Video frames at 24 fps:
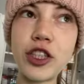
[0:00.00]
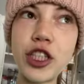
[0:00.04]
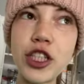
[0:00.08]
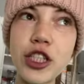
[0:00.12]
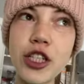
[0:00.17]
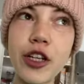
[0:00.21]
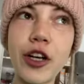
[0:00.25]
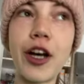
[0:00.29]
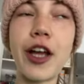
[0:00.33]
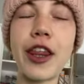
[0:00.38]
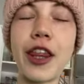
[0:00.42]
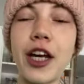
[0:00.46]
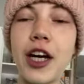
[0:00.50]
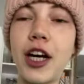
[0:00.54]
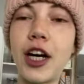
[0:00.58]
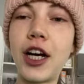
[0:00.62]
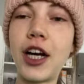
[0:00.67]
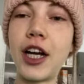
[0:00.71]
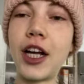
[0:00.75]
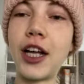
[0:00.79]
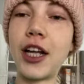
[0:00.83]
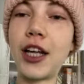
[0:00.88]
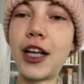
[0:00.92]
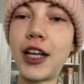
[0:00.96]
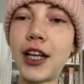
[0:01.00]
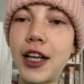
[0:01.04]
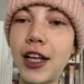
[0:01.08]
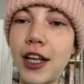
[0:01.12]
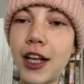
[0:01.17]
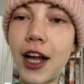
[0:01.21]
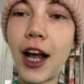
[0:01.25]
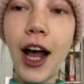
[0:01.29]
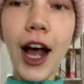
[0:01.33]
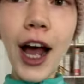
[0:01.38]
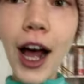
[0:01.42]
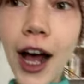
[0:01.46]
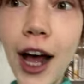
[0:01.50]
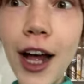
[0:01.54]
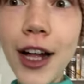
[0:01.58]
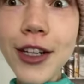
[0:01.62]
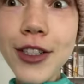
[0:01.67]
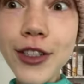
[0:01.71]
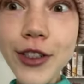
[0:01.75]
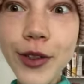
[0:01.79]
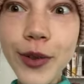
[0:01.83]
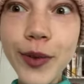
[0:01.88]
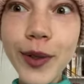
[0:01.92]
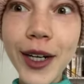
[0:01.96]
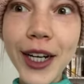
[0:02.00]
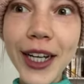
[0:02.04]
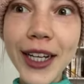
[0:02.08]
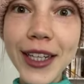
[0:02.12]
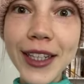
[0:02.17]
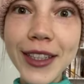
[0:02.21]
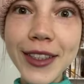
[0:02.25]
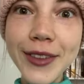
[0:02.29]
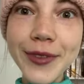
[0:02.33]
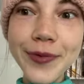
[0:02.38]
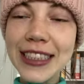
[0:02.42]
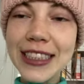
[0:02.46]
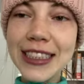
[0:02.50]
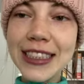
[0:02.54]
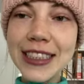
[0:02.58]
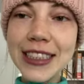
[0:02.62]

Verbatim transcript: so I thought I'll do one.